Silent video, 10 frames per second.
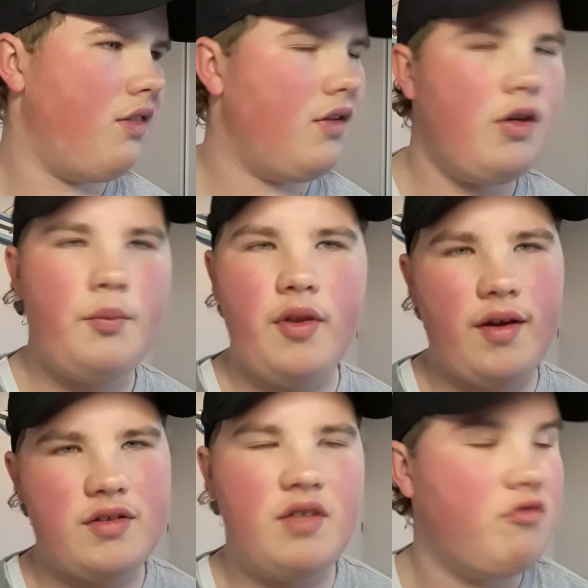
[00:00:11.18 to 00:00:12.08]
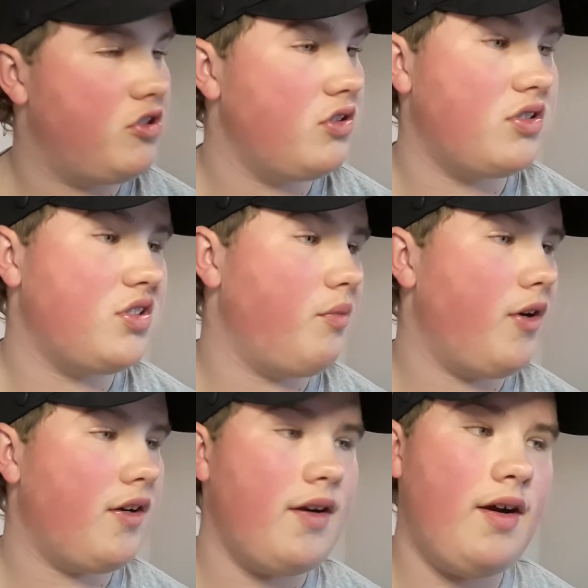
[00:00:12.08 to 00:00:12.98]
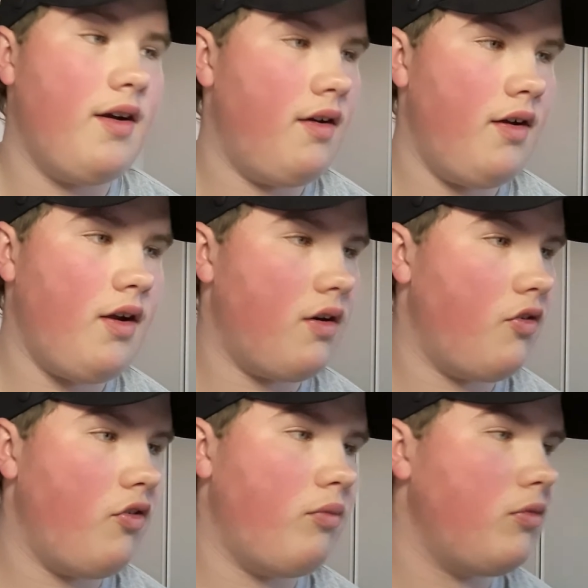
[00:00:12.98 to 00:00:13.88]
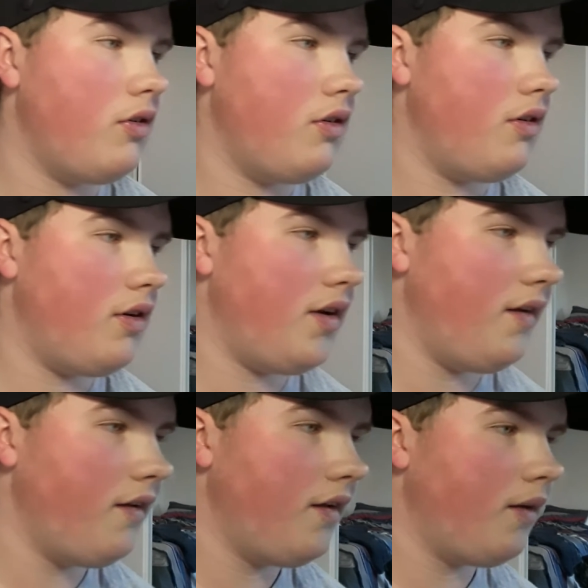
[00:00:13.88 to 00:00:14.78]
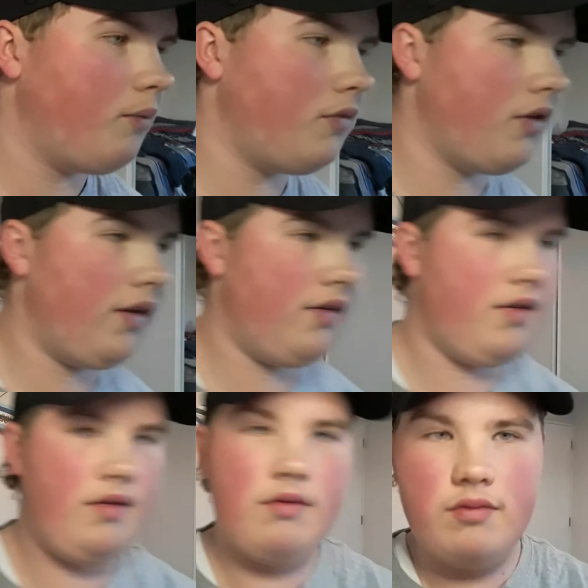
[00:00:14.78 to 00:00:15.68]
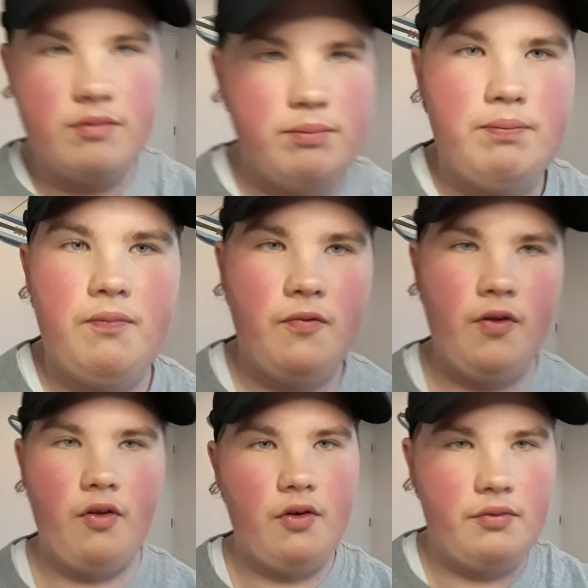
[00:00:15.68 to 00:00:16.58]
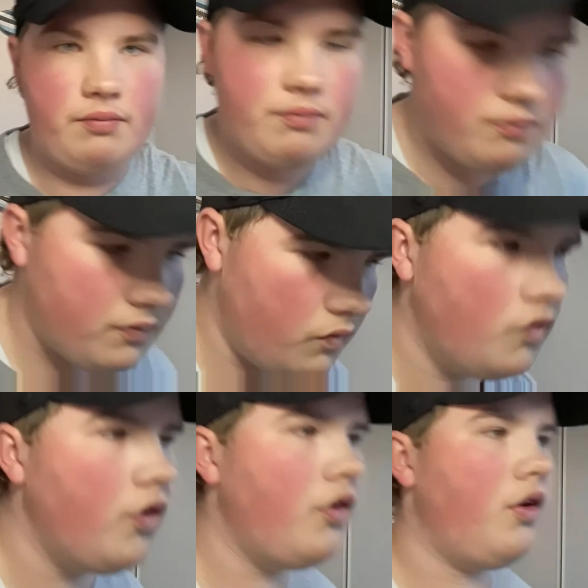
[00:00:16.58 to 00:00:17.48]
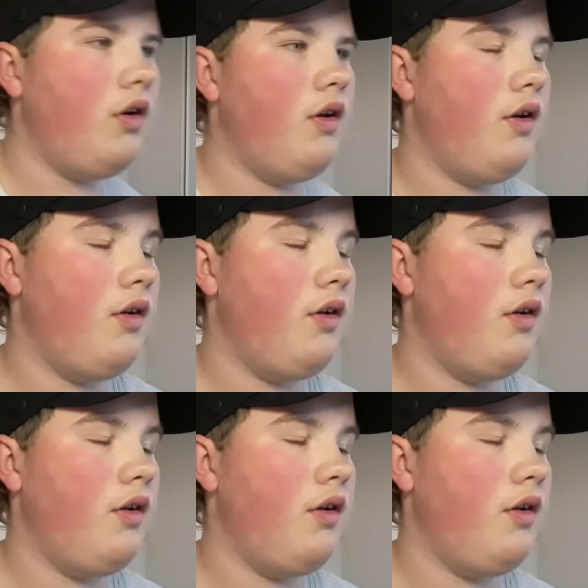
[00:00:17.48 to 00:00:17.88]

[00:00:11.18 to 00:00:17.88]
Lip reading: It could be like TV shows or something, I don't know, I'm not like full on nerd